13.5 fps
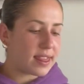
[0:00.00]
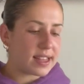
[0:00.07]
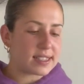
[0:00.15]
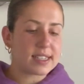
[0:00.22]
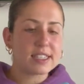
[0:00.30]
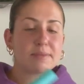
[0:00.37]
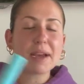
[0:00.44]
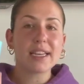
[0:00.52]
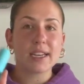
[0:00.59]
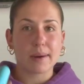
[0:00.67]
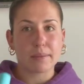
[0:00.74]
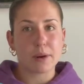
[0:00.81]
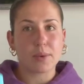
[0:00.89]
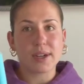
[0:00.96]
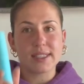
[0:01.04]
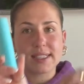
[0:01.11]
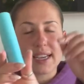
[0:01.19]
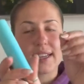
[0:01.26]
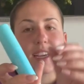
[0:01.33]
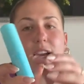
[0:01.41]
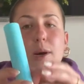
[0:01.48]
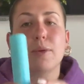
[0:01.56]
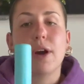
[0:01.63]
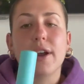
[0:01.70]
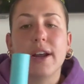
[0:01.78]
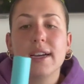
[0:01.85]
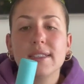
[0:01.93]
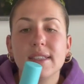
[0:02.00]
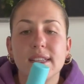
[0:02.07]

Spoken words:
this is my #1 skincare product.